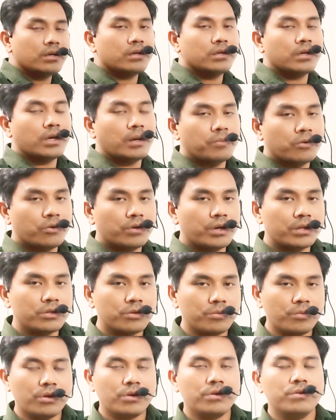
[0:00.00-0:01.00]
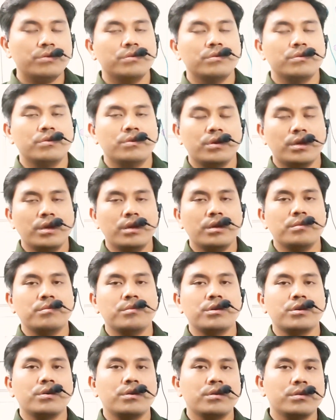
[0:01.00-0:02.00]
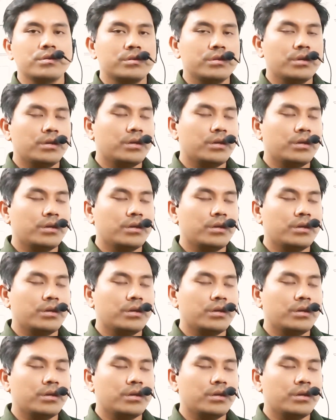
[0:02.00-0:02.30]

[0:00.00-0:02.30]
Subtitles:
uploading tomorrow. Okay, because